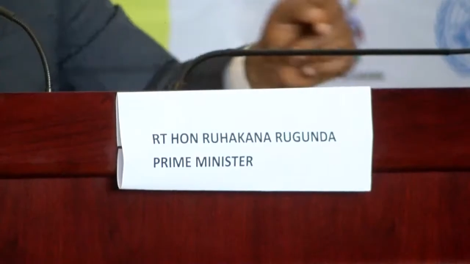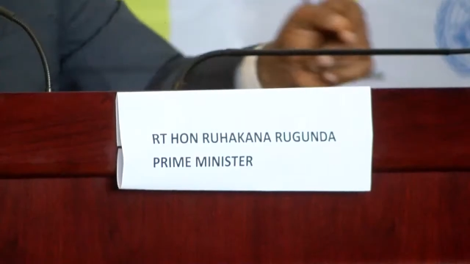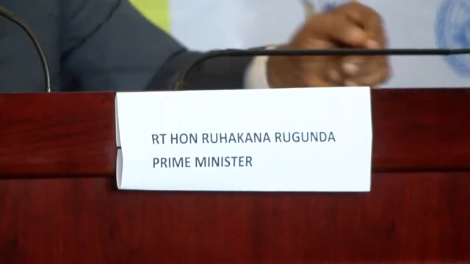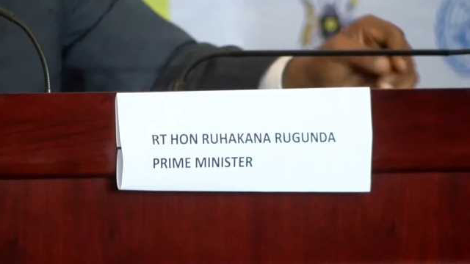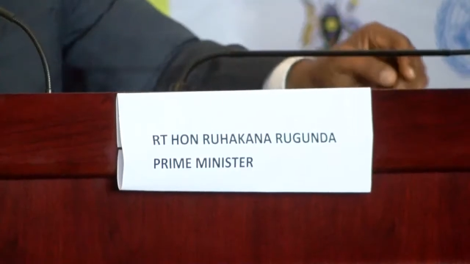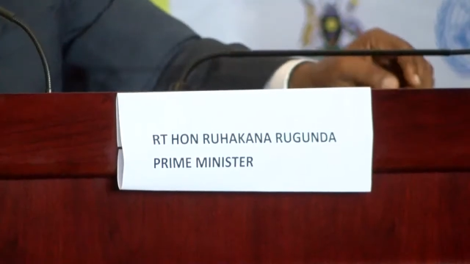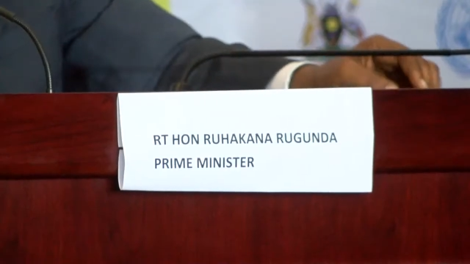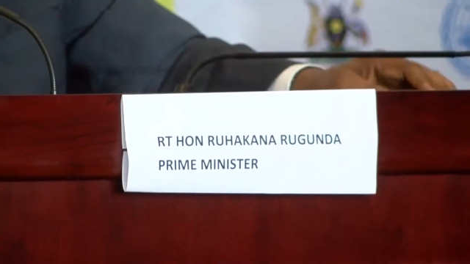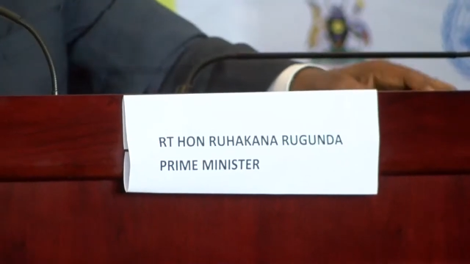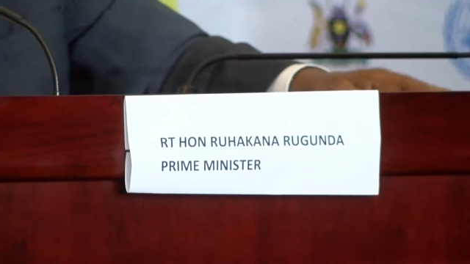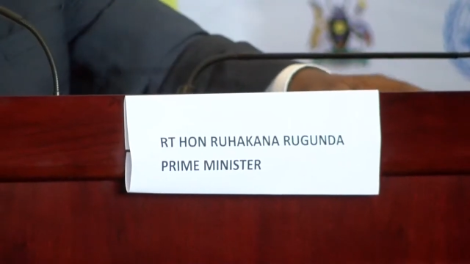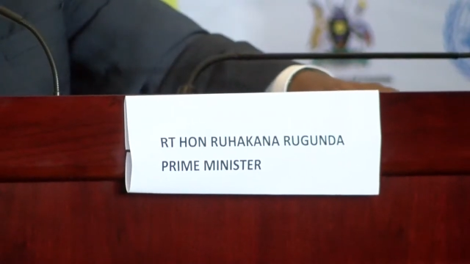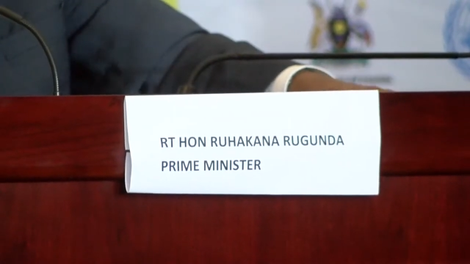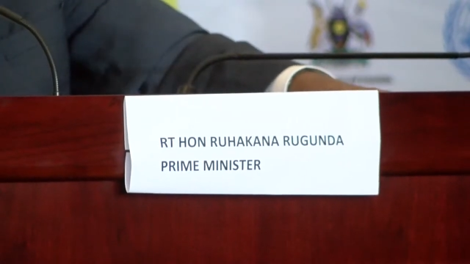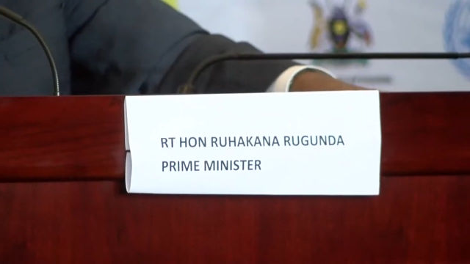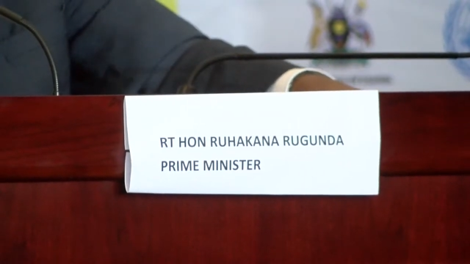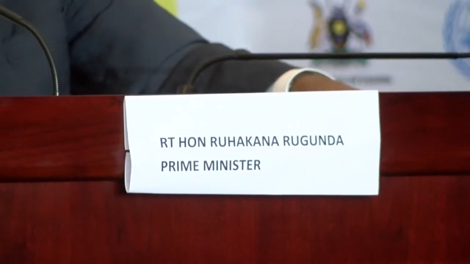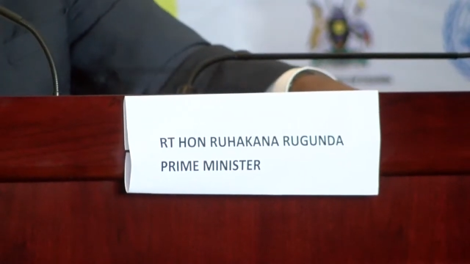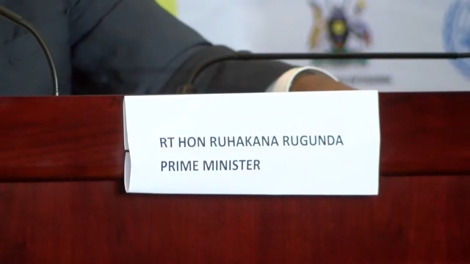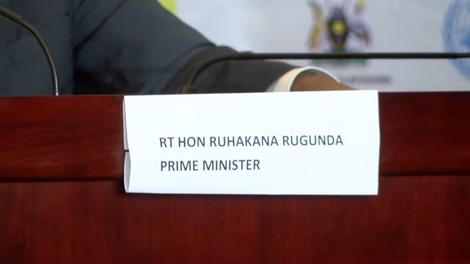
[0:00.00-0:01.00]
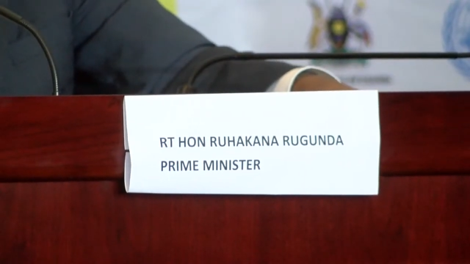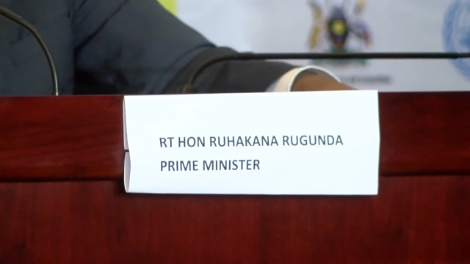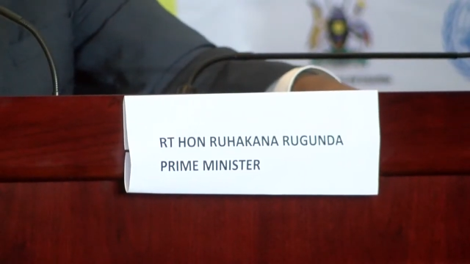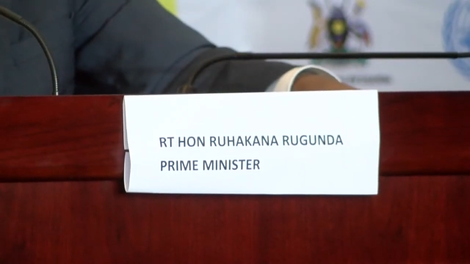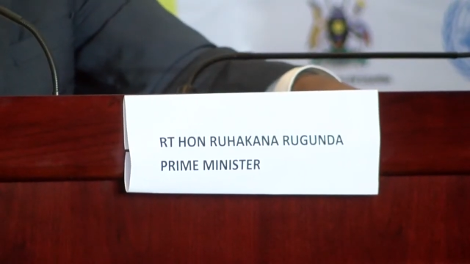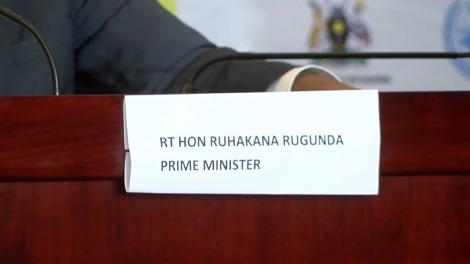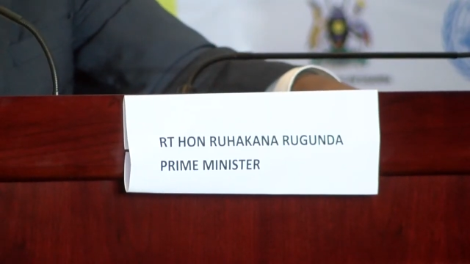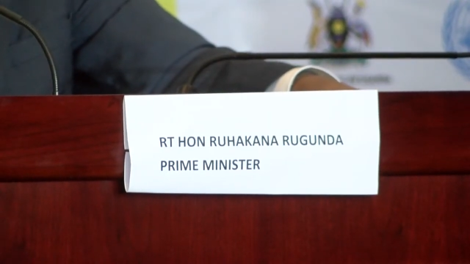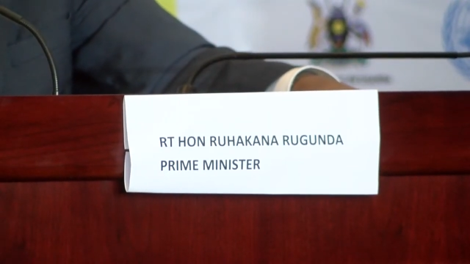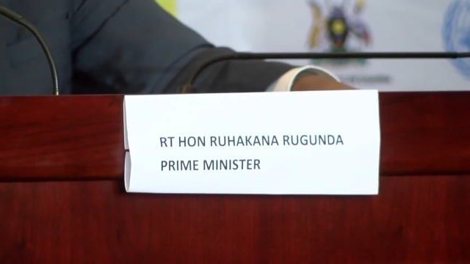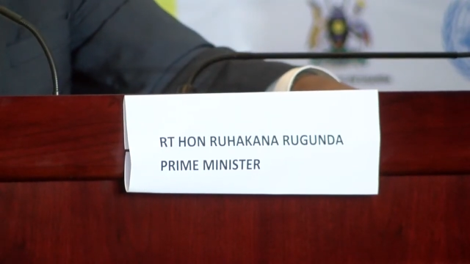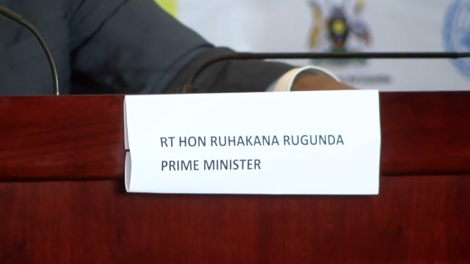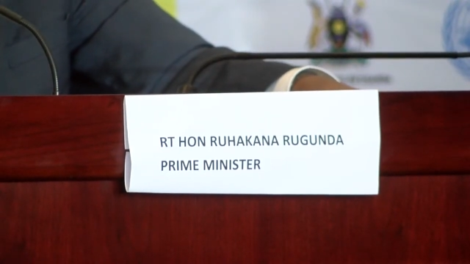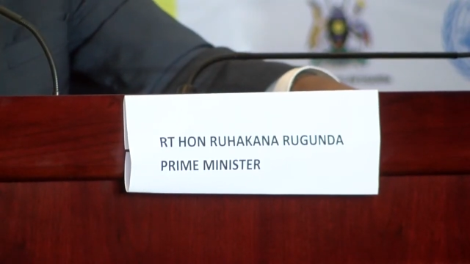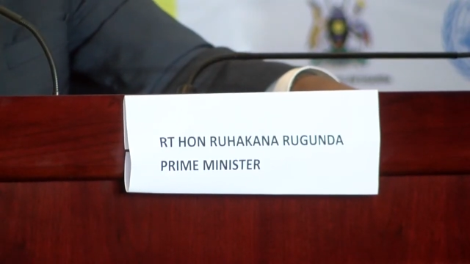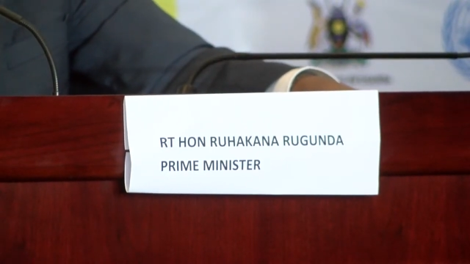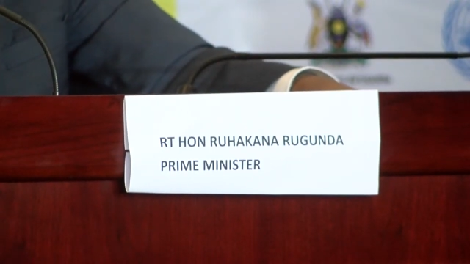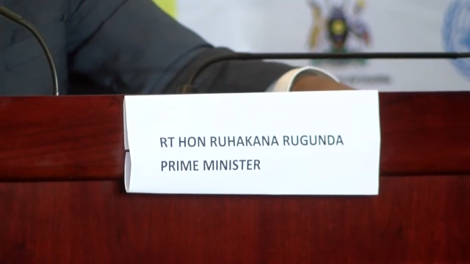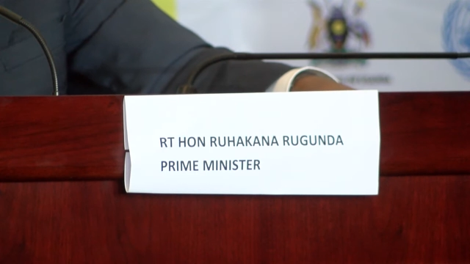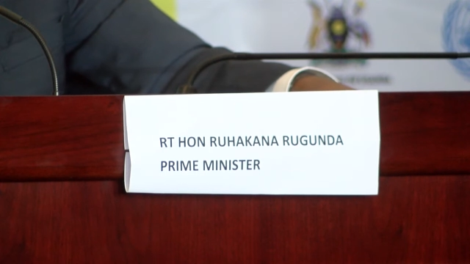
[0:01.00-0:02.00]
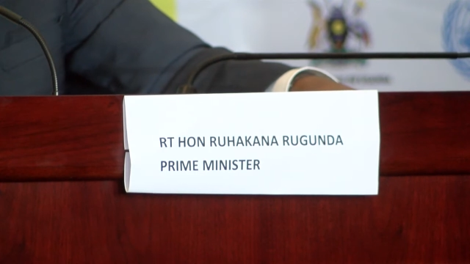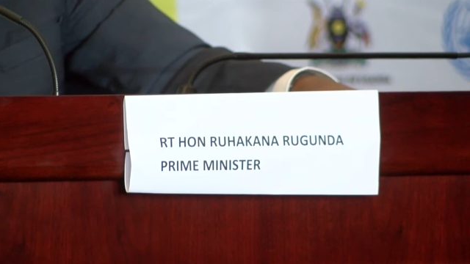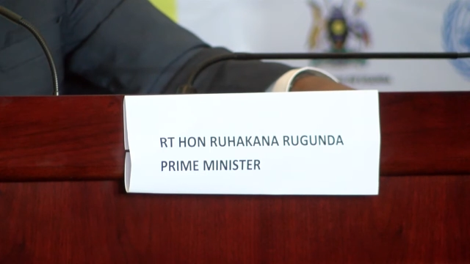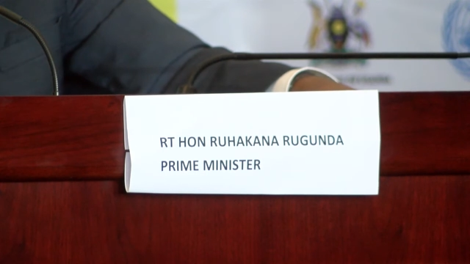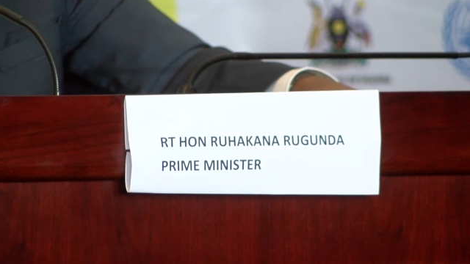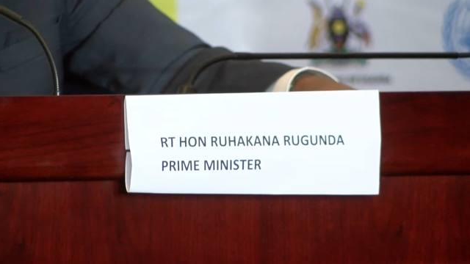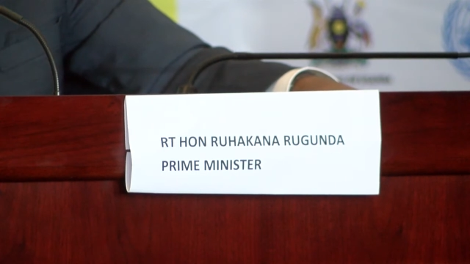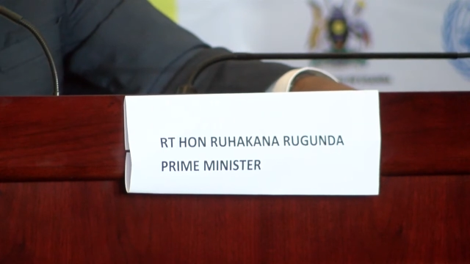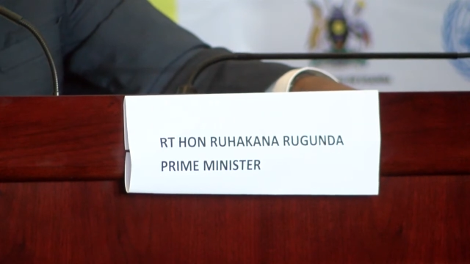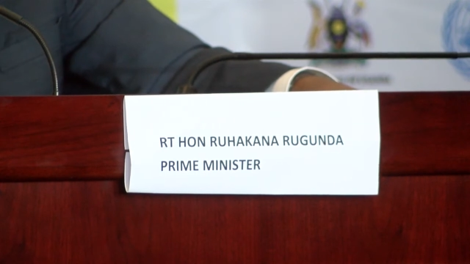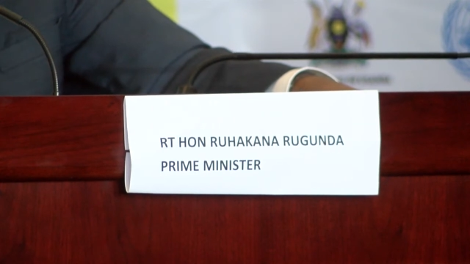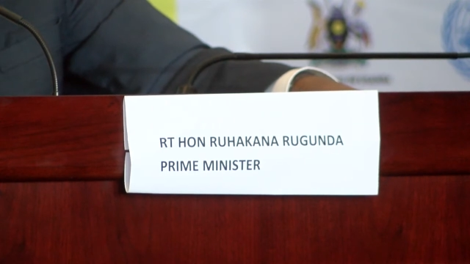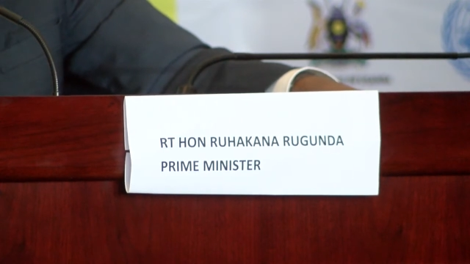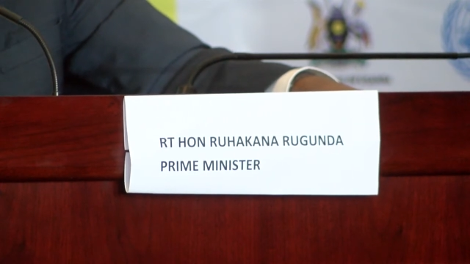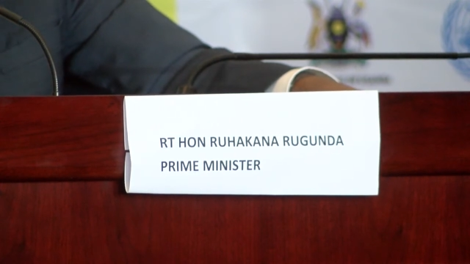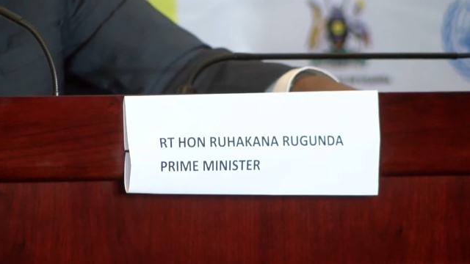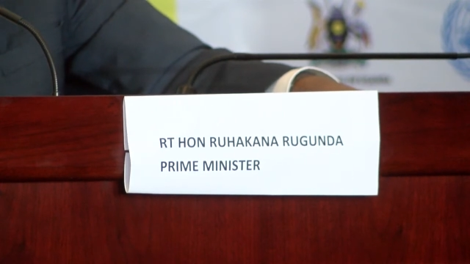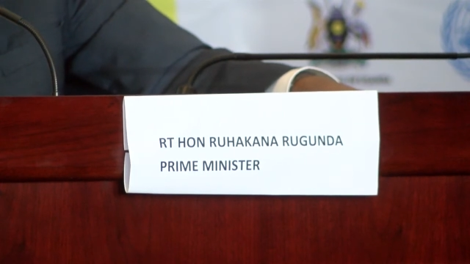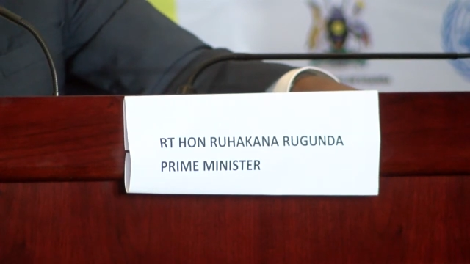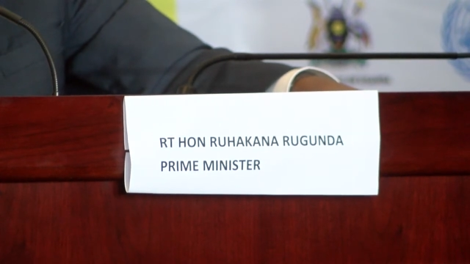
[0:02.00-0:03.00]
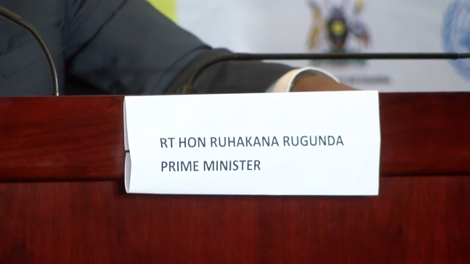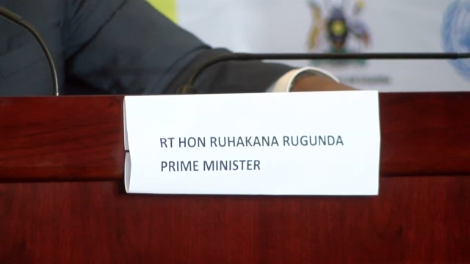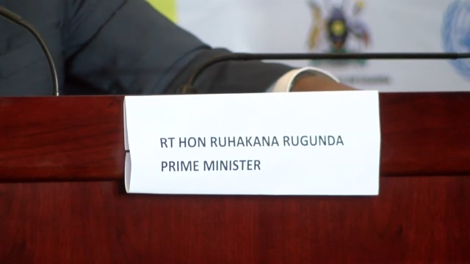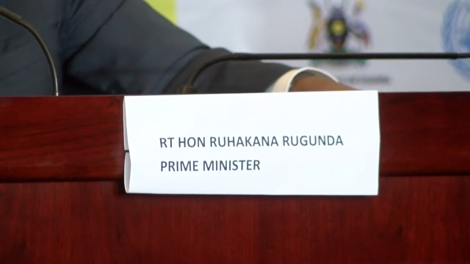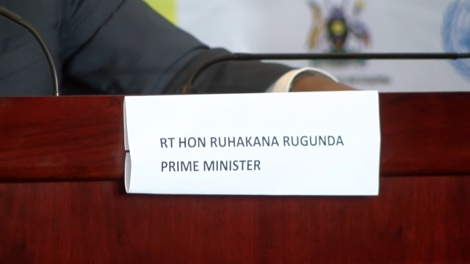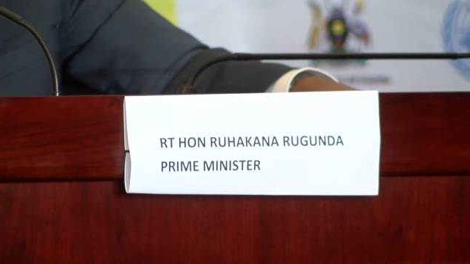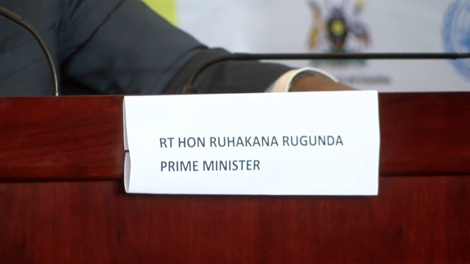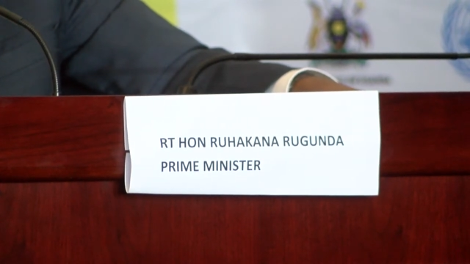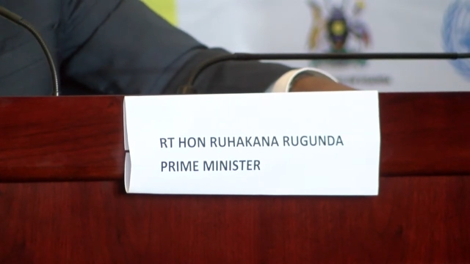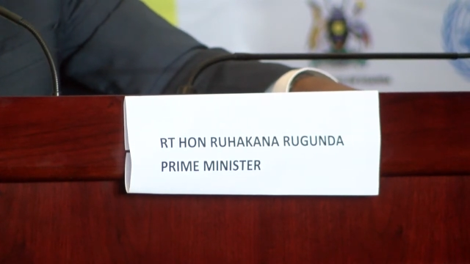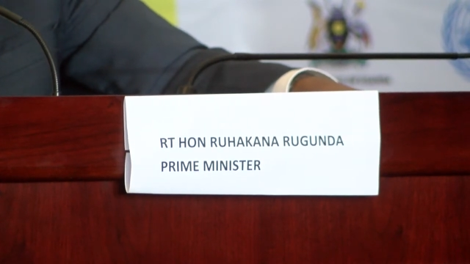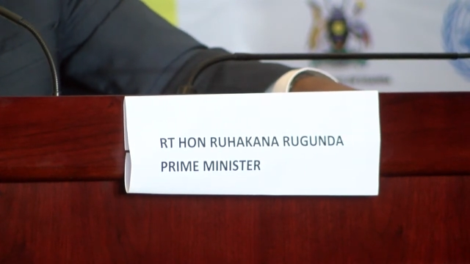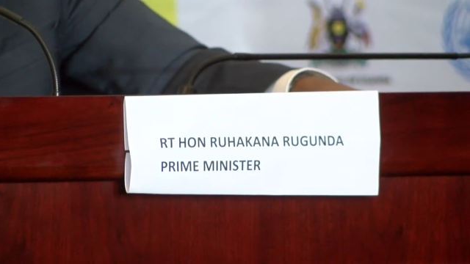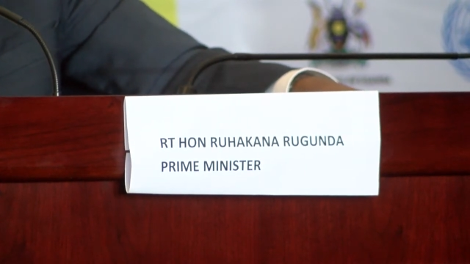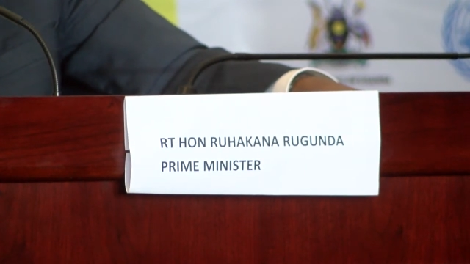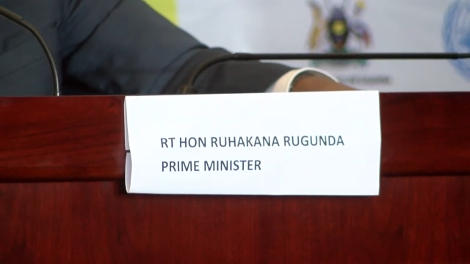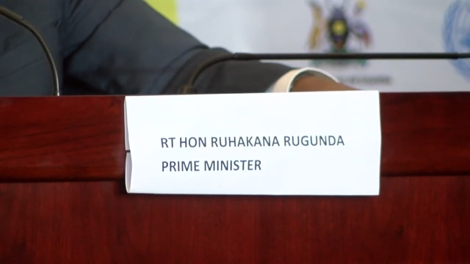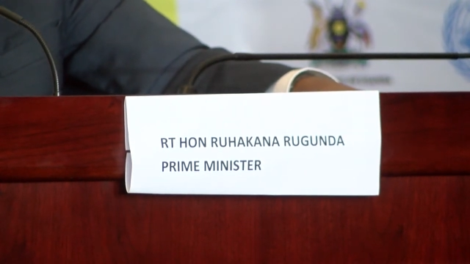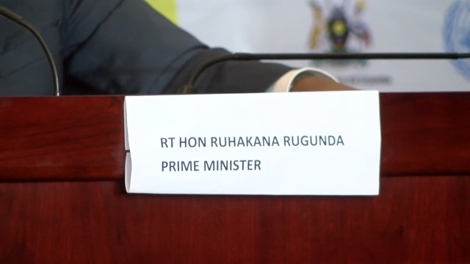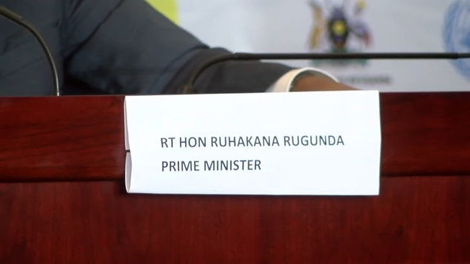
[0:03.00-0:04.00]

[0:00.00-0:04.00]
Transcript: Nobody's mouth can be seen.